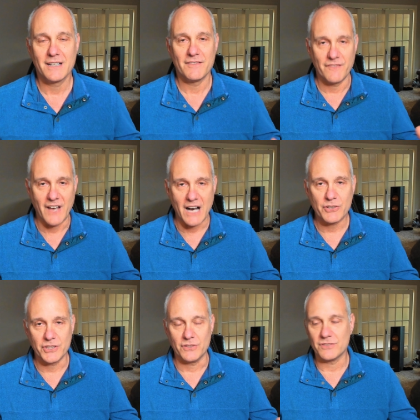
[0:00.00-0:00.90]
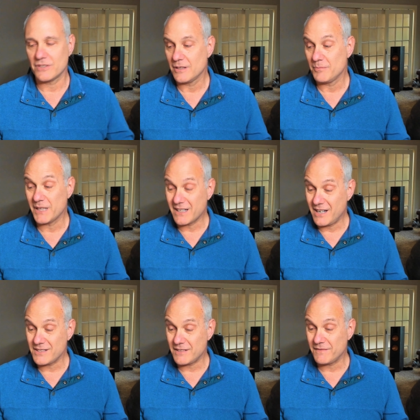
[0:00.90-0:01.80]
values,
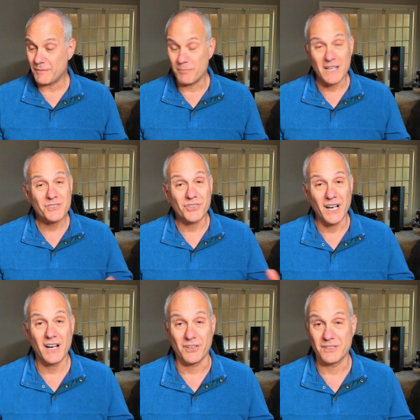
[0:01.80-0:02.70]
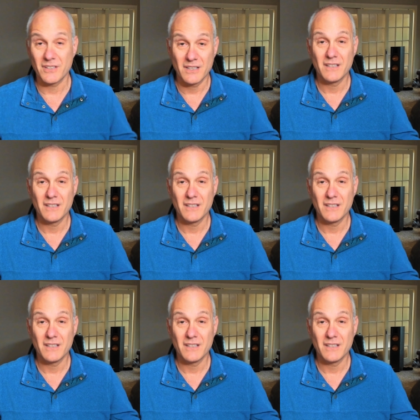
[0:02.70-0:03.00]
because of mental health